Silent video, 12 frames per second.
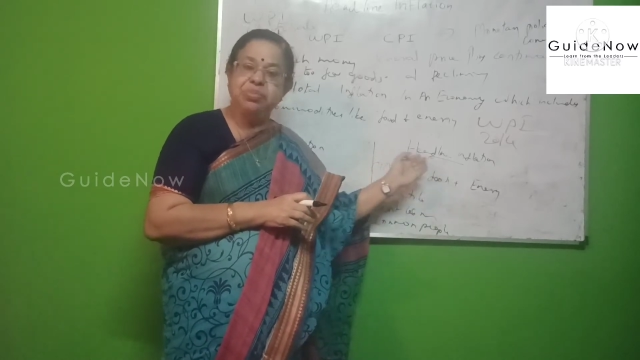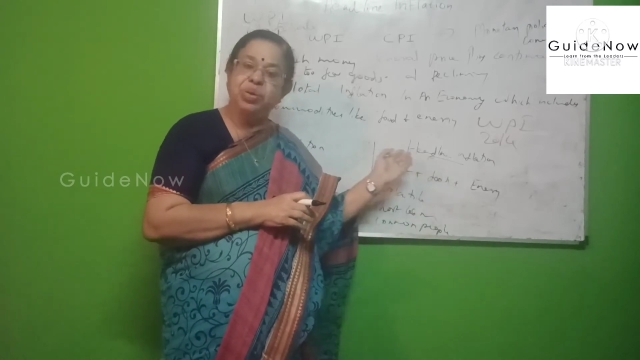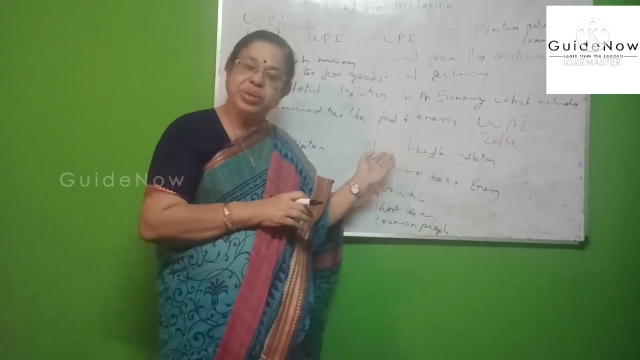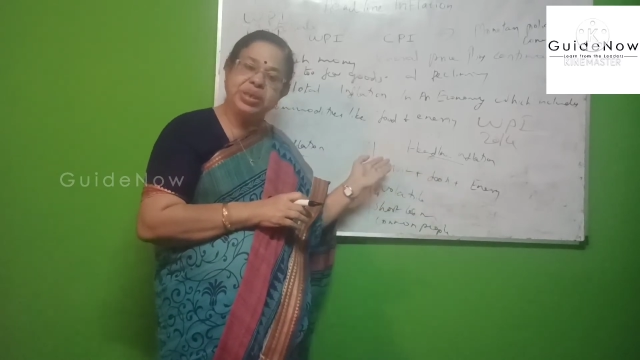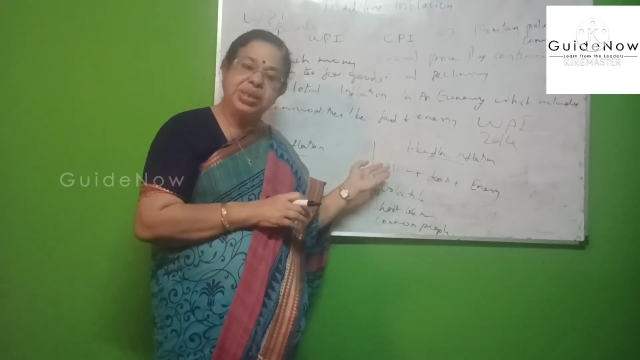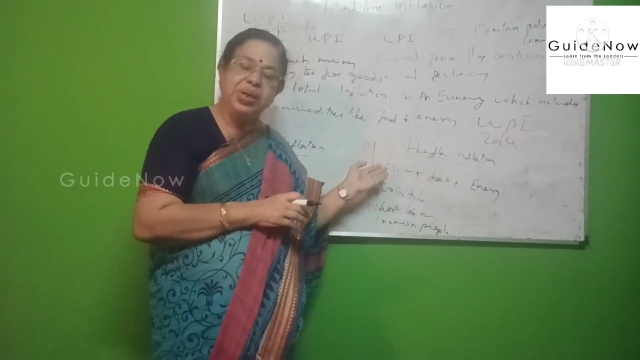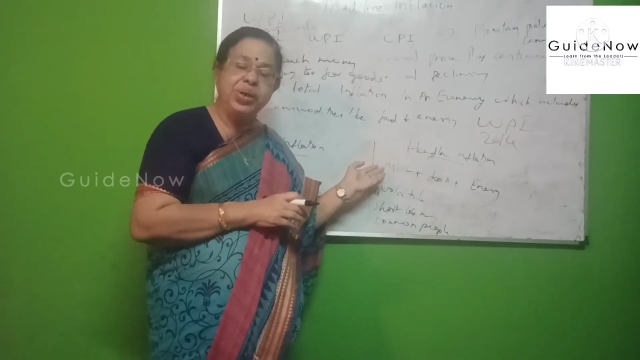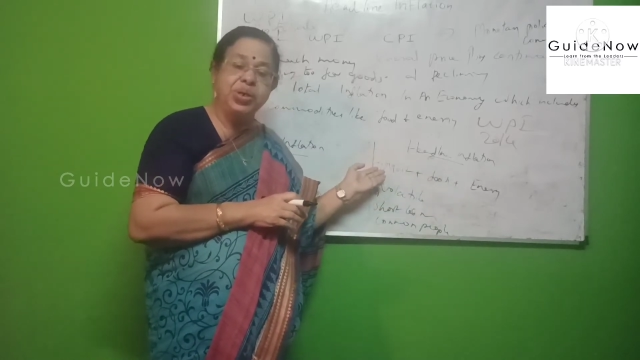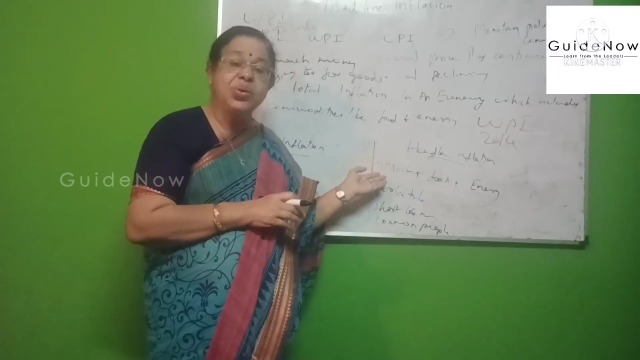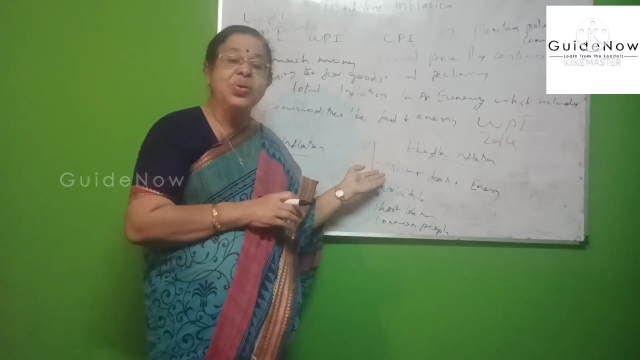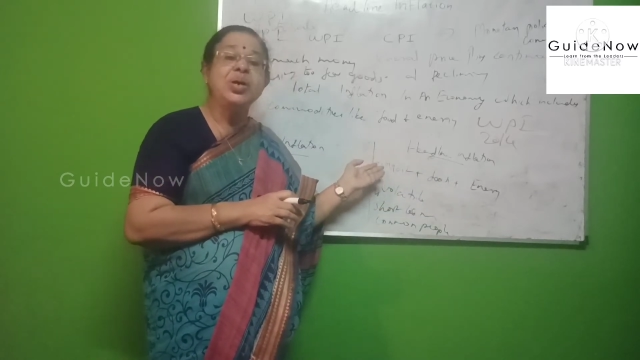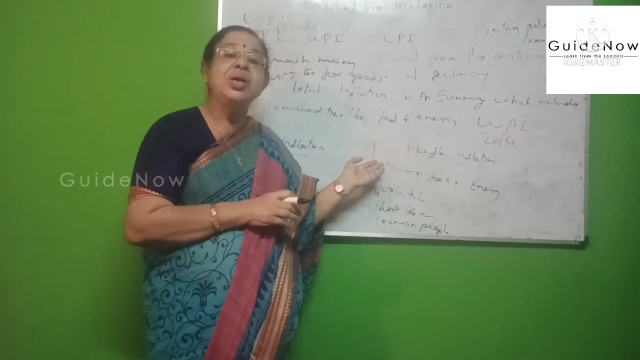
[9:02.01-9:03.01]
most equal
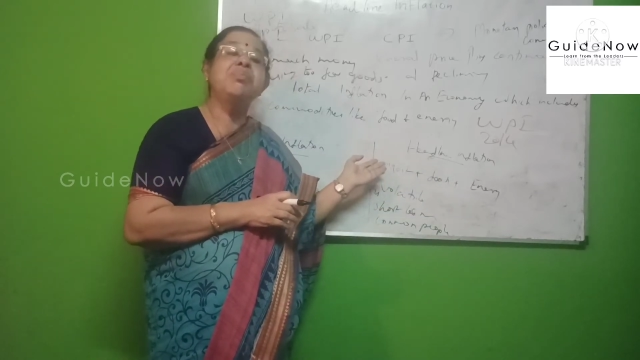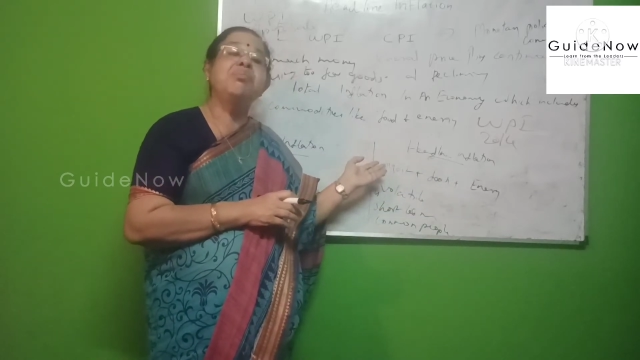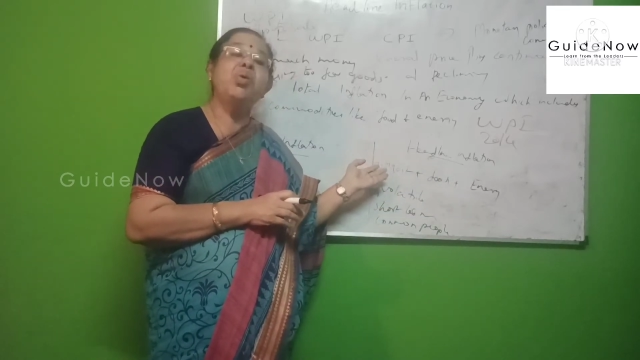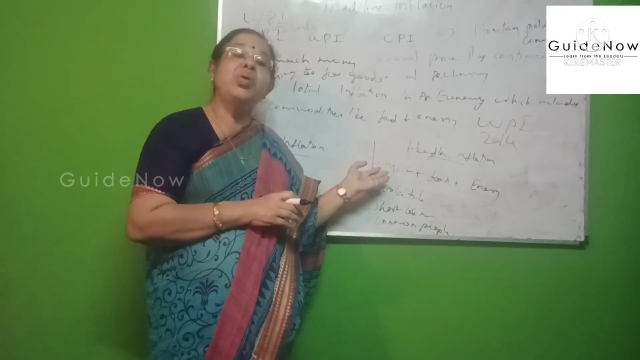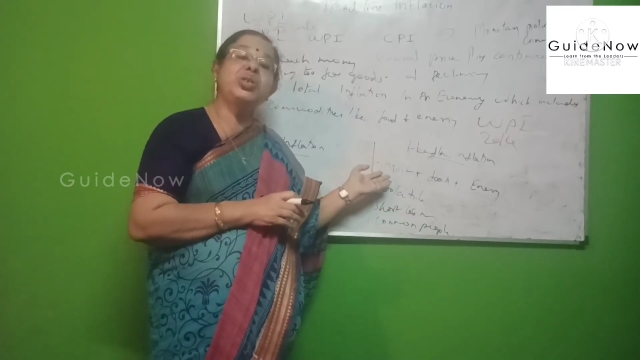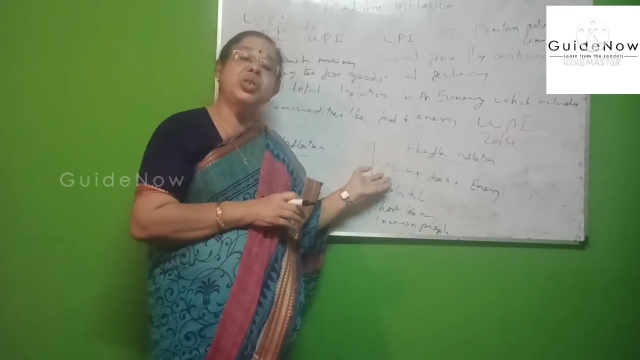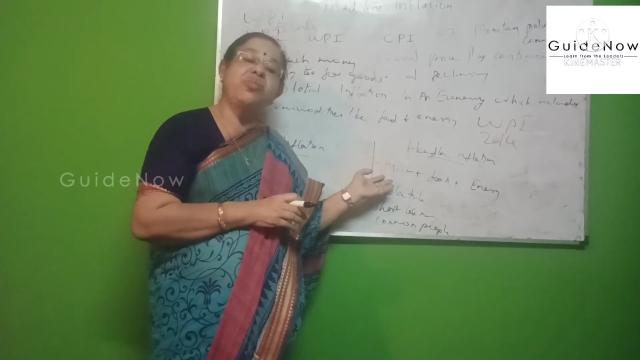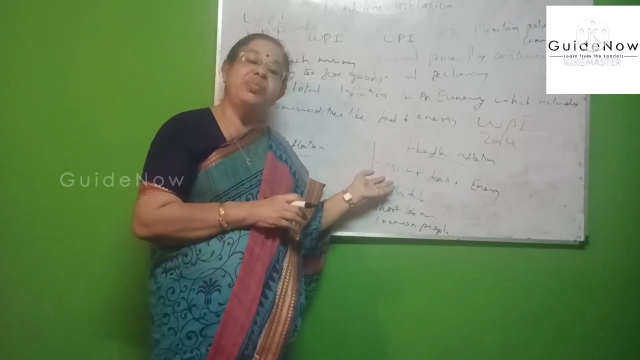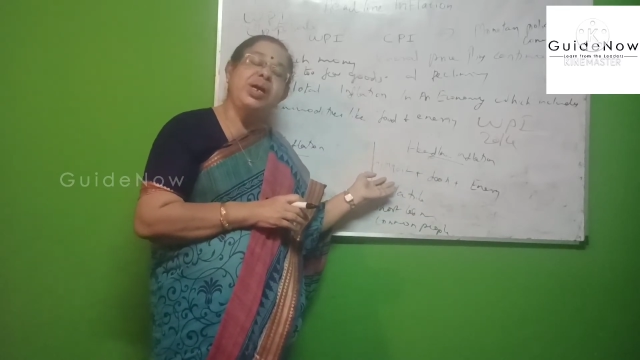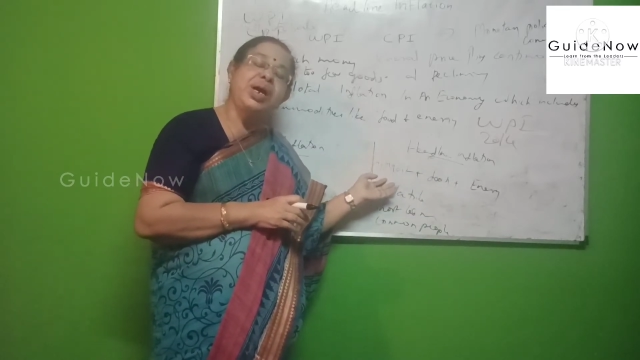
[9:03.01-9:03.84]
to most of the